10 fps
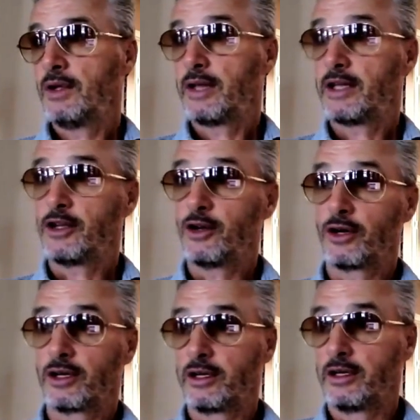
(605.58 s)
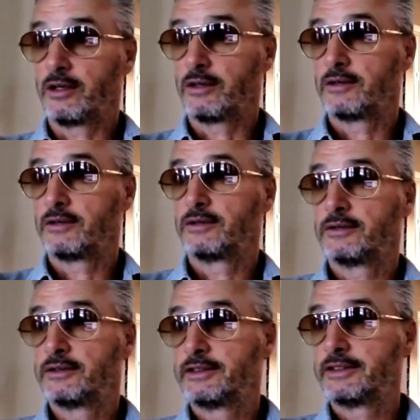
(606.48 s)
Then you look at the
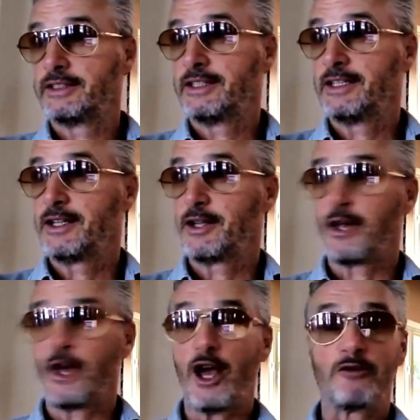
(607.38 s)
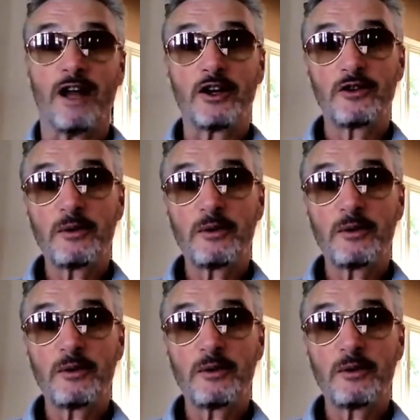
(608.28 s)
hereditary